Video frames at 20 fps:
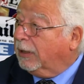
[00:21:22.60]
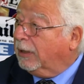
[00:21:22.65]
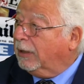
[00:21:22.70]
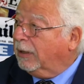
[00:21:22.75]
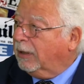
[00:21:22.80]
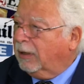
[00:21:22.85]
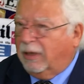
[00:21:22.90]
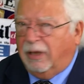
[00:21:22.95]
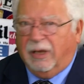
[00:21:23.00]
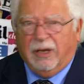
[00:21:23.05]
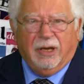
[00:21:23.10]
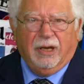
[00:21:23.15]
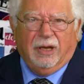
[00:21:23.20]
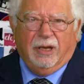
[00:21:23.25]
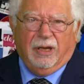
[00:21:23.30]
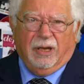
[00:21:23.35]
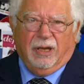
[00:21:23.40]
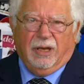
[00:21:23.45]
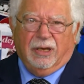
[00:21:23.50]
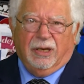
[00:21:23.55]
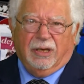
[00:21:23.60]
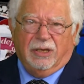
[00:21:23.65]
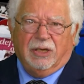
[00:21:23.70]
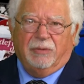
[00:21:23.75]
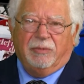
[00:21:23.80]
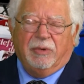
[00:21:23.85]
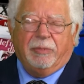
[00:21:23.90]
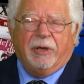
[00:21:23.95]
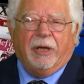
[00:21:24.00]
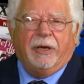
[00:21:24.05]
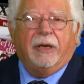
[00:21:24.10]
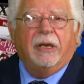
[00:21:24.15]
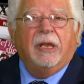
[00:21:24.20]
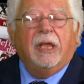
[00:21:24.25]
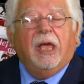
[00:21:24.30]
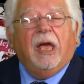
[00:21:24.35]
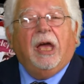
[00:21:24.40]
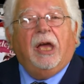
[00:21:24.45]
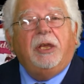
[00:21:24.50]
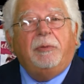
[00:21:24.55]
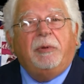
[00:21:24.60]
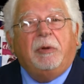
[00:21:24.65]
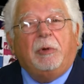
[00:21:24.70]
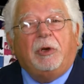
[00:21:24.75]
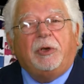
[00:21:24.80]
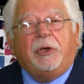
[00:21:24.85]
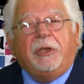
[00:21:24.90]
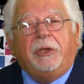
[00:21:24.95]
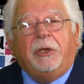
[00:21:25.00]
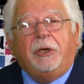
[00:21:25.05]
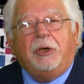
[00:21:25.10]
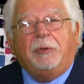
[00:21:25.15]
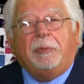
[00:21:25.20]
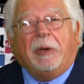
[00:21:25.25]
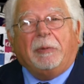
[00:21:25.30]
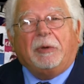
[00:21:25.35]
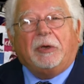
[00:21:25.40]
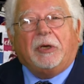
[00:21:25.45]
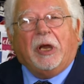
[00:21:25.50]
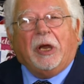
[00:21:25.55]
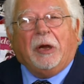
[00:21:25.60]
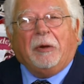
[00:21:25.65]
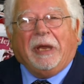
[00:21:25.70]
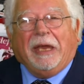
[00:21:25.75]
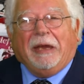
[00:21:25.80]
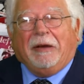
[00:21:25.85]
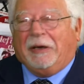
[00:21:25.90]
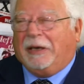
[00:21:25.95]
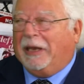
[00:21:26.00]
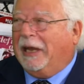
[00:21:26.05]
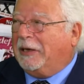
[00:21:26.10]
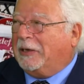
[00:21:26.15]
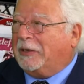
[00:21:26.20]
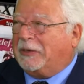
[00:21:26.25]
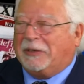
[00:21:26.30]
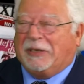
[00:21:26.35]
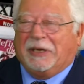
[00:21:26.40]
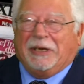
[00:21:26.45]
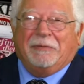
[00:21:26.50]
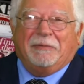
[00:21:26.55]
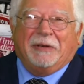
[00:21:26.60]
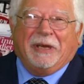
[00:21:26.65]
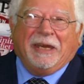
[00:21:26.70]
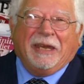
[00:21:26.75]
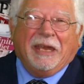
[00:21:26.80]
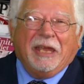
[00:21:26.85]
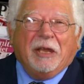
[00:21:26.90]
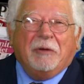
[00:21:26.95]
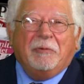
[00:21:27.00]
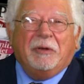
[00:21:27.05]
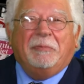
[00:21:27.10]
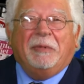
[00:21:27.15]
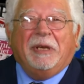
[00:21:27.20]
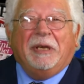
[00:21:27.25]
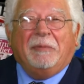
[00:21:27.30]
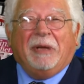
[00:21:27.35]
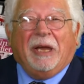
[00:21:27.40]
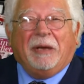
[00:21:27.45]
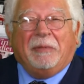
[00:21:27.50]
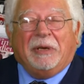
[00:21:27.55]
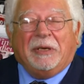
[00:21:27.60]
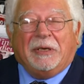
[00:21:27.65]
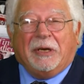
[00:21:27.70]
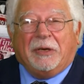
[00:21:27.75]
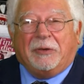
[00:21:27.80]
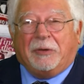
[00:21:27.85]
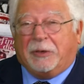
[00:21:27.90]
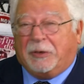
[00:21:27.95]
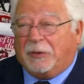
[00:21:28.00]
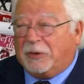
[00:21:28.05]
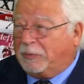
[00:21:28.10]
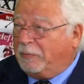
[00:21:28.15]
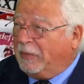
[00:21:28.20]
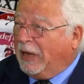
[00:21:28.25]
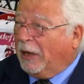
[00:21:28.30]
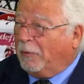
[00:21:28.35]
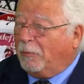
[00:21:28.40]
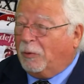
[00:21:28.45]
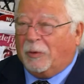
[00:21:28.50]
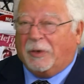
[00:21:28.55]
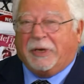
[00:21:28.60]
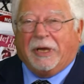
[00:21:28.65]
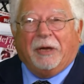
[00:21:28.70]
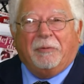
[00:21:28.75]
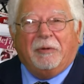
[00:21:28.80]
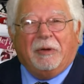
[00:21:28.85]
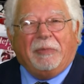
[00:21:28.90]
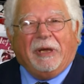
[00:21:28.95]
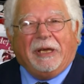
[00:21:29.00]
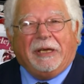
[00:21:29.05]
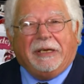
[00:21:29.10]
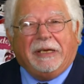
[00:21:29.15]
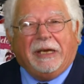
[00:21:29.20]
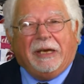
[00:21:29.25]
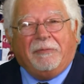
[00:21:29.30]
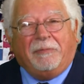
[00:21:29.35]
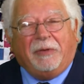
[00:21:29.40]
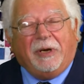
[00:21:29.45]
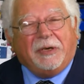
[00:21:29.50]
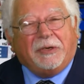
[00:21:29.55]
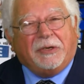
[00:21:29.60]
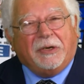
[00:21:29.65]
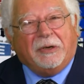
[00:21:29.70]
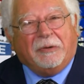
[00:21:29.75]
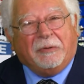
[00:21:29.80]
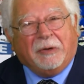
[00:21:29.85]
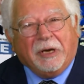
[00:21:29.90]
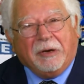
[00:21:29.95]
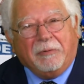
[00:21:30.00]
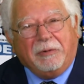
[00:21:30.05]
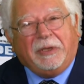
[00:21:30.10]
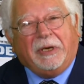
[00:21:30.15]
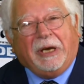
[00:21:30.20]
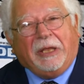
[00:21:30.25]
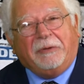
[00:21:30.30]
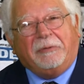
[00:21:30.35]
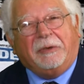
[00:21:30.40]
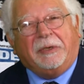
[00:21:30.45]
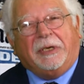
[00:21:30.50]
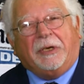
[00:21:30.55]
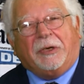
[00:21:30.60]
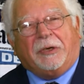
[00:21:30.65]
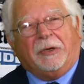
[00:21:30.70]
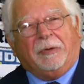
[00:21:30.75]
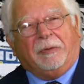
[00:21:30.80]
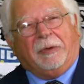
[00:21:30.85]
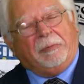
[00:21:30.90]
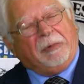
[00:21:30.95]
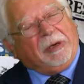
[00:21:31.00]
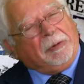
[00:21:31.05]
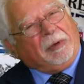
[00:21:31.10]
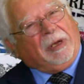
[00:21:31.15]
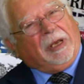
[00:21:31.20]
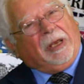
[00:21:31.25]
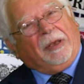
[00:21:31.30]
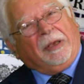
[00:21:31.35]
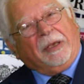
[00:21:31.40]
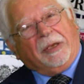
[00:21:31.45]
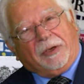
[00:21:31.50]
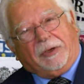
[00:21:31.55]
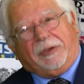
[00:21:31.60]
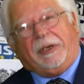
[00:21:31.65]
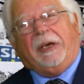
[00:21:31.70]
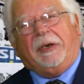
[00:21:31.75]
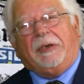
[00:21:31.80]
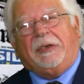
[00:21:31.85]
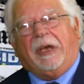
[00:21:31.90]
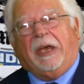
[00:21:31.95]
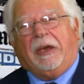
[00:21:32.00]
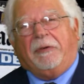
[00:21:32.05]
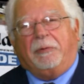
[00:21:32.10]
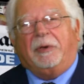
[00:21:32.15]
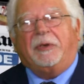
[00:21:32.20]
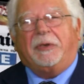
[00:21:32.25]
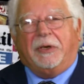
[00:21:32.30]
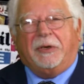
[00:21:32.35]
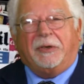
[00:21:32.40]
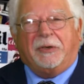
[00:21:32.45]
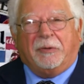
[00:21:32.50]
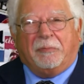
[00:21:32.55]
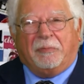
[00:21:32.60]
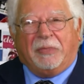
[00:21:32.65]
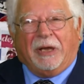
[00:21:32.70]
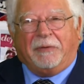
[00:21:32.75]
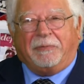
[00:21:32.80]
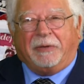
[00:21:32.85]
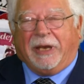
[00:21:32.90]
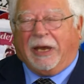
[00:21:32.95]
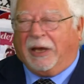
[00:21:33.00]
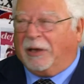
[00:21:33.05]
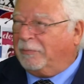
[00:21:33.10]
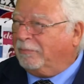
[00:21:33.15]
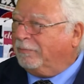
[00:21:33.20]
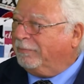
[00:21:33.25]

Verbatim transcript: Yeah. Tell me about it. Uh, you've been watching the newspaper show here at Latest TV with me, Mike Mendoza, and of course, Mark Walker. We're back again very soon with another edition. Meanwhile, stay safe. We'll see you soon. Bye for now.